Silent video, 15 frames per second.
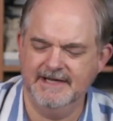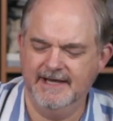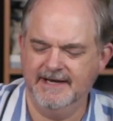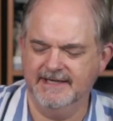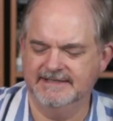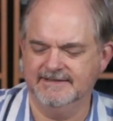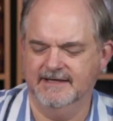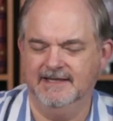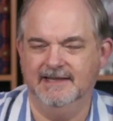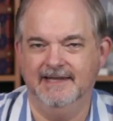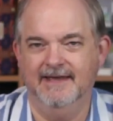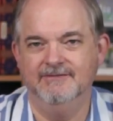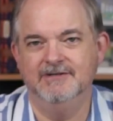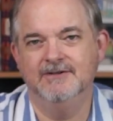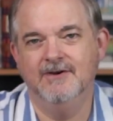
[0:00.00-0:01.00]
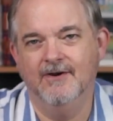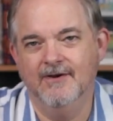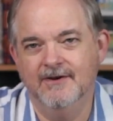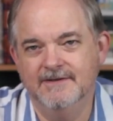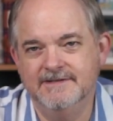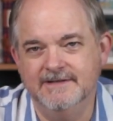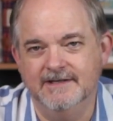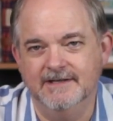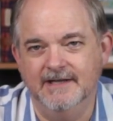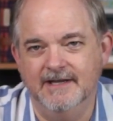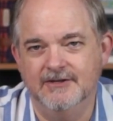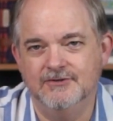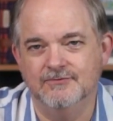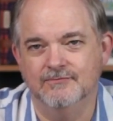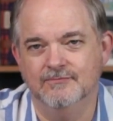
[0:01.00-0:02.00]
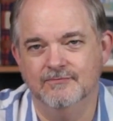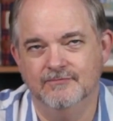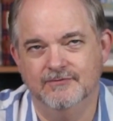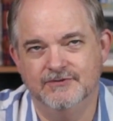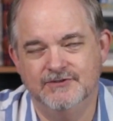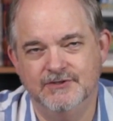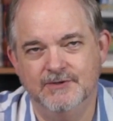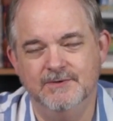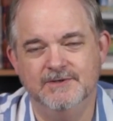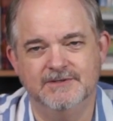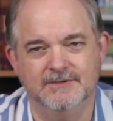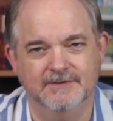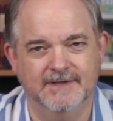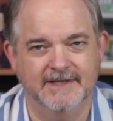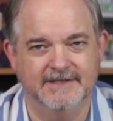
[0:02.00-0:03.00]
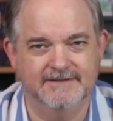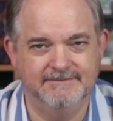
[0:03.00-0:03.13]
deck. It's got 11 cards in each suit, so that's